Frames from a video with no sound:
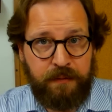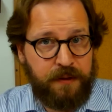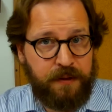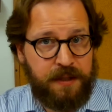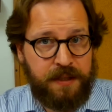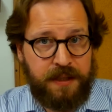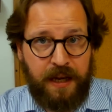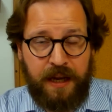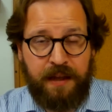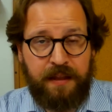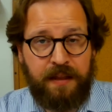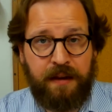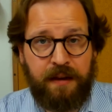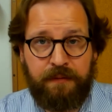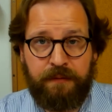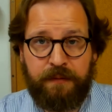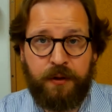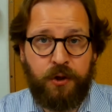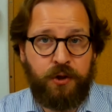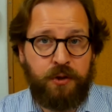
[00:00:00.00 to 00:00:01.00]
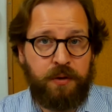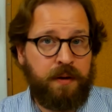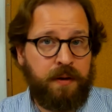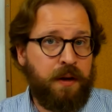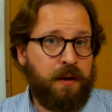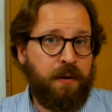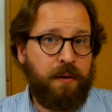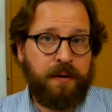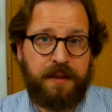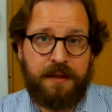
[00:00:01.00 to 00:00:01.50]
forsake that future.
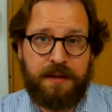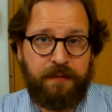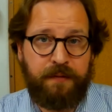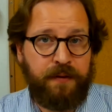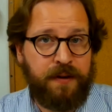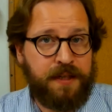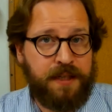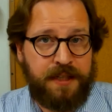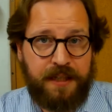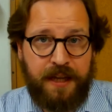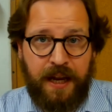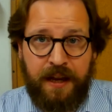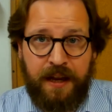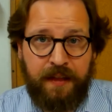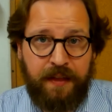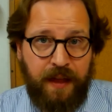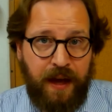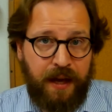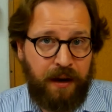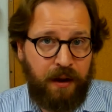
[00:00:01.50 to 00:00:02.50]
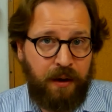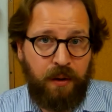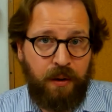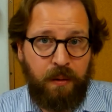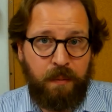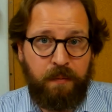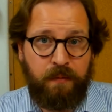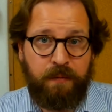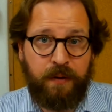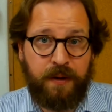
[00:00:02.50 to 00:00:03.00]
You're going to forsake that
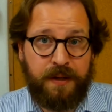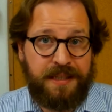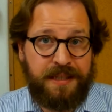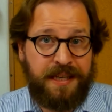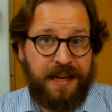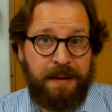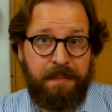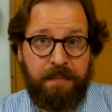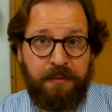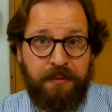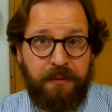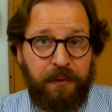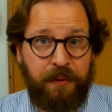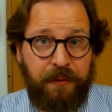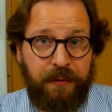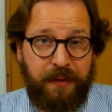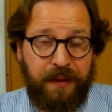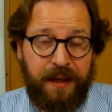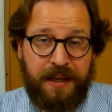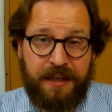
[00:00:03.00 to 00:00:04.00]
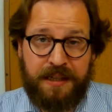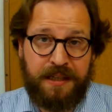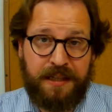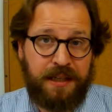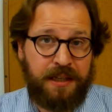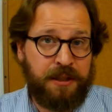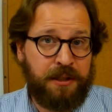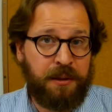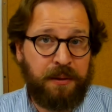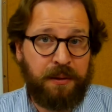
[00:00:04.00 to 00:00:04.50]
hope for temporal things
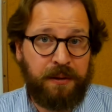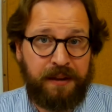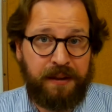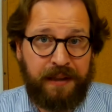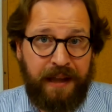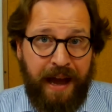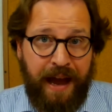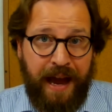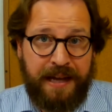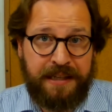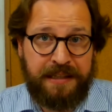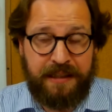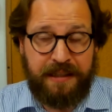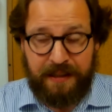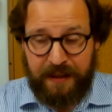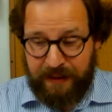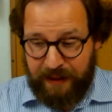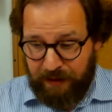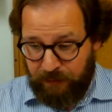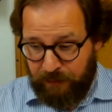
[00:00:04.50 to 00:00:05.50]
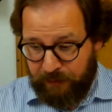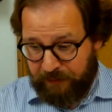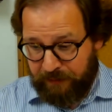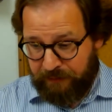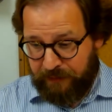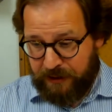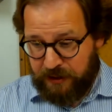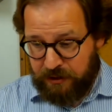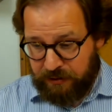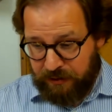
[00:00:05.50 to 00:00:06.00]
that don't last and that will
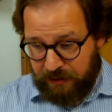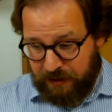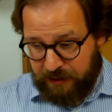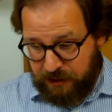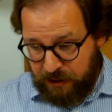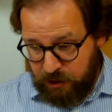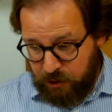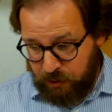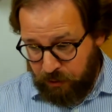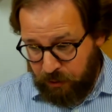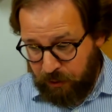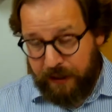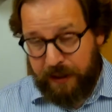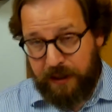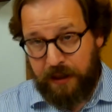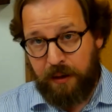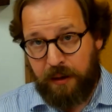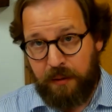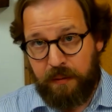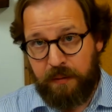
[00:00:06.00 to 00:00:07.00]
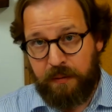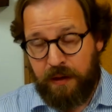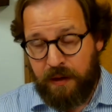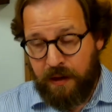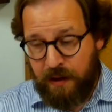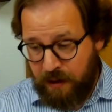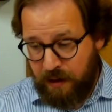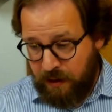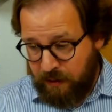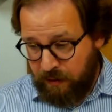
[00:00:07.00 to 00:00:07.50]
eventually destroy you.
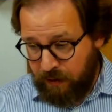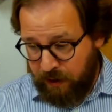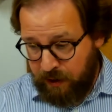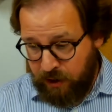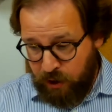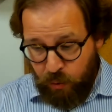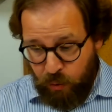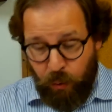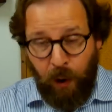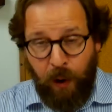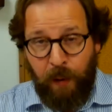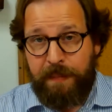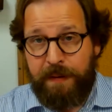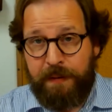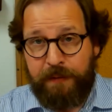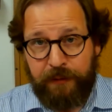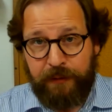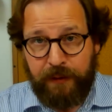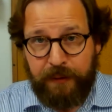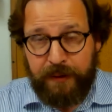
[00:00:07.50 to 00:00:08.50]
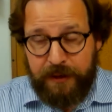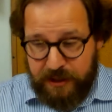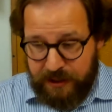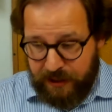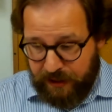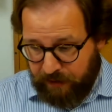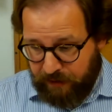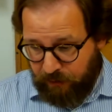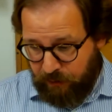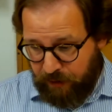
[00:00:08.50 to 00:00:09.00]
Right? You won't be
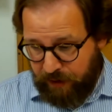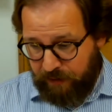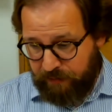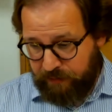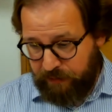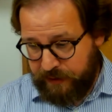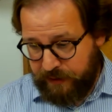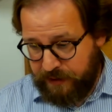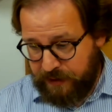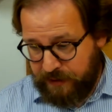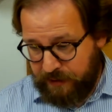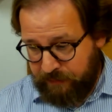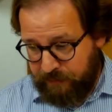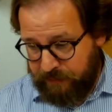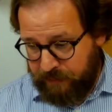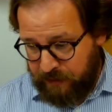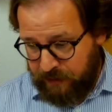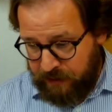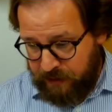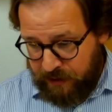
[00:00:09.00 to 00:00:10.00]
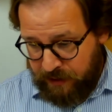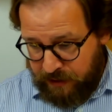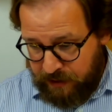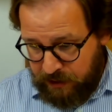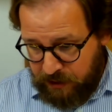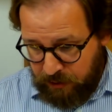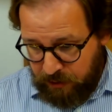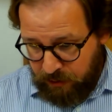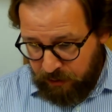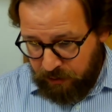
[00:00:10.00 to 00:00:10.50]
flourishing in the way of wisdom.
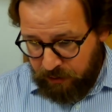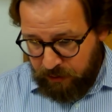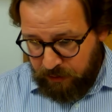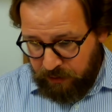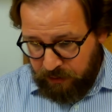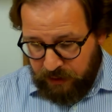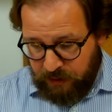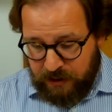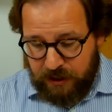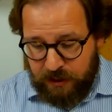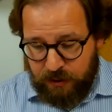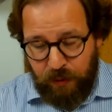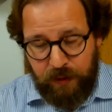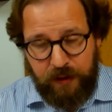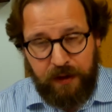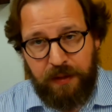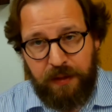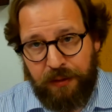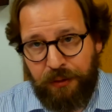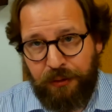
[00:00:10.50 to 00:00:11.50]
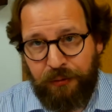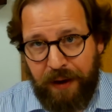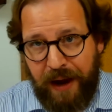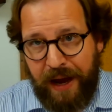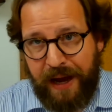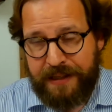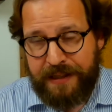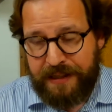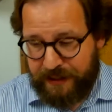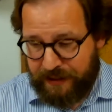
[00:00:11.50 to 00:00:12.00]
So this is one of the
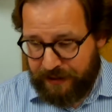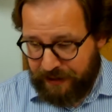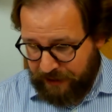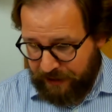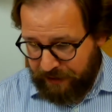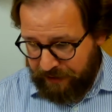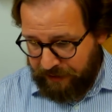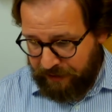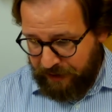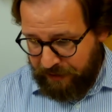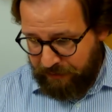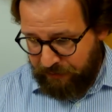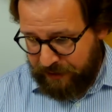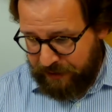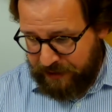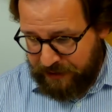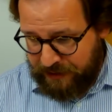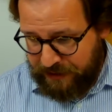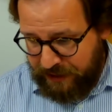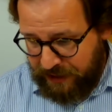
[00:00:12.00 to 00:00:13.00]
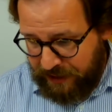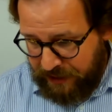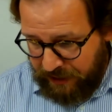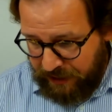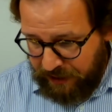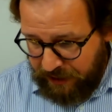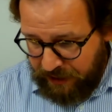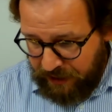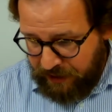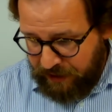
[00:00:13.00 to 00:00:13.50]
threats that, that we
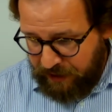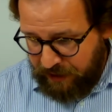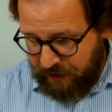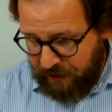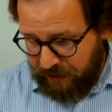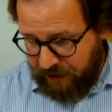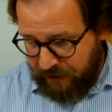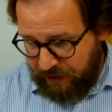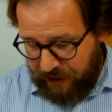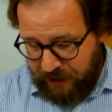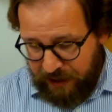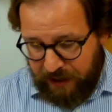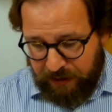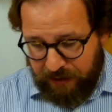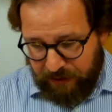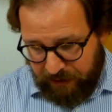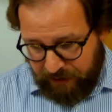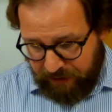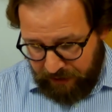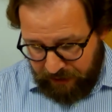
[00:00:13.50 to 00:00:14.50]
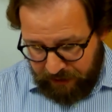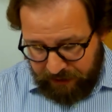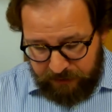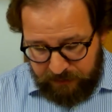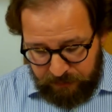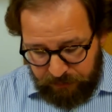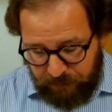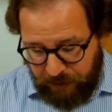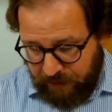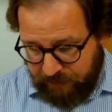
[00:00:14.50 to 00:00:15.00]
see uh, here in,
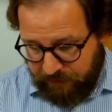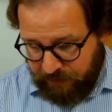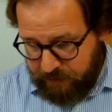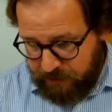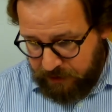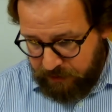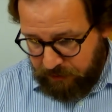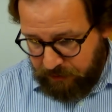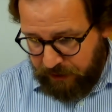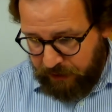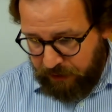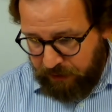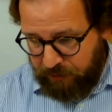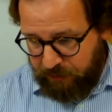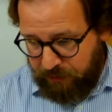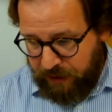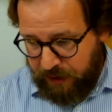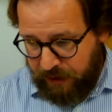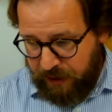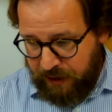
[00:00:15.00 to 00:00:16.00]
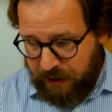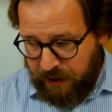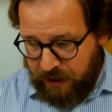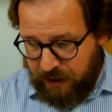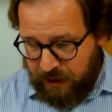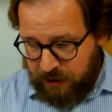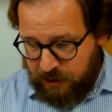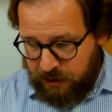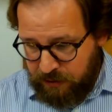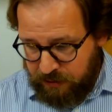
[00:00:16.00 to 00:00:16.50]
in Proverbs 23
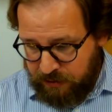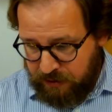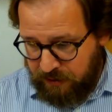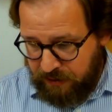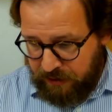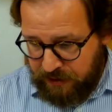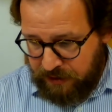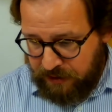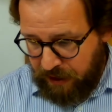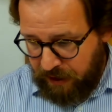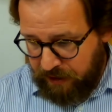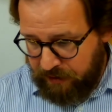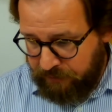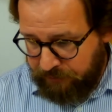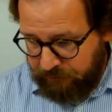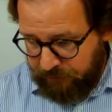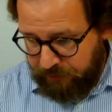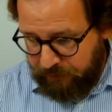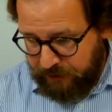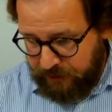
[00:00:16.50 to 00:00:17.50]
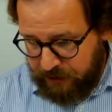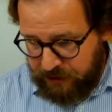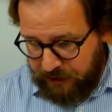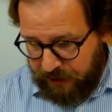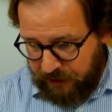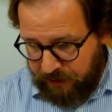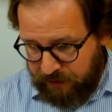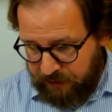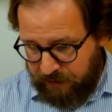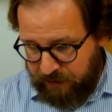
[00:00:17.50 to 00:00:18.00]
to, to this kind of
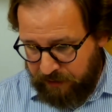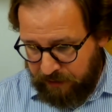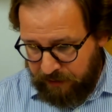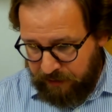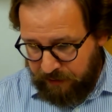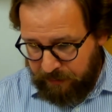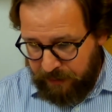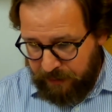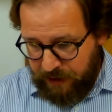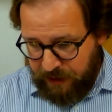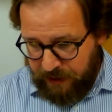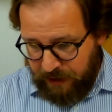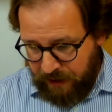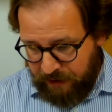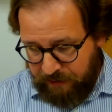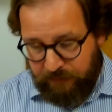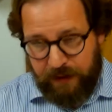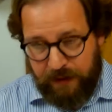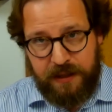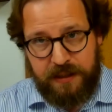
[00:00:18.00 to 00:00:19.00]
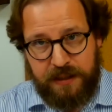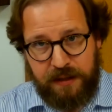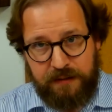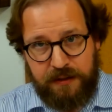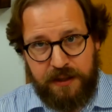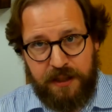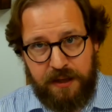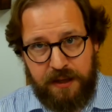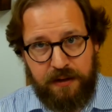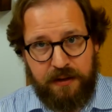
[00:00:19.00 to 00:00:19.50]
flourishing. The, the being envious of
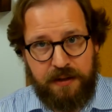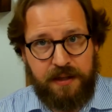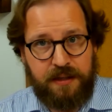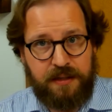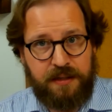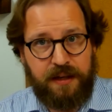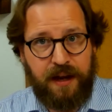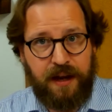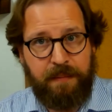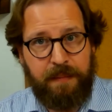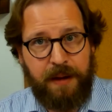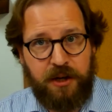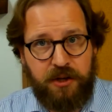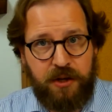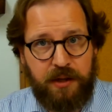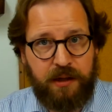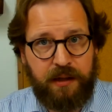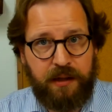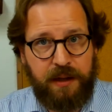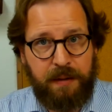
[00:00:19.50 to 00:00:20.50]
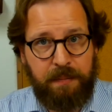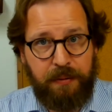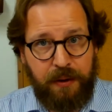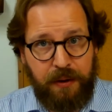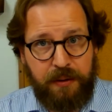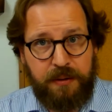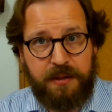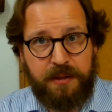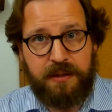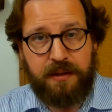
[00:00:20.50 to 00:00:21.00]
sinners is diametrically
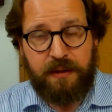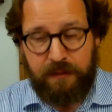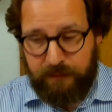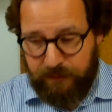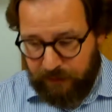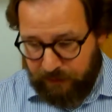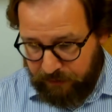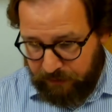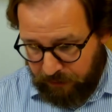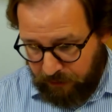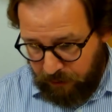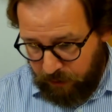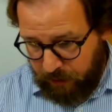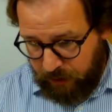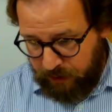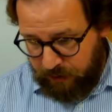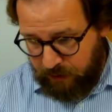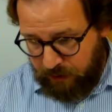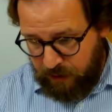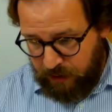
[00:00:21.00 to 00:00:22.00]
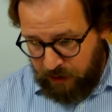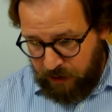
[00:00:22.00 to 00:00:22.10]
opposed to the fear of the Lord.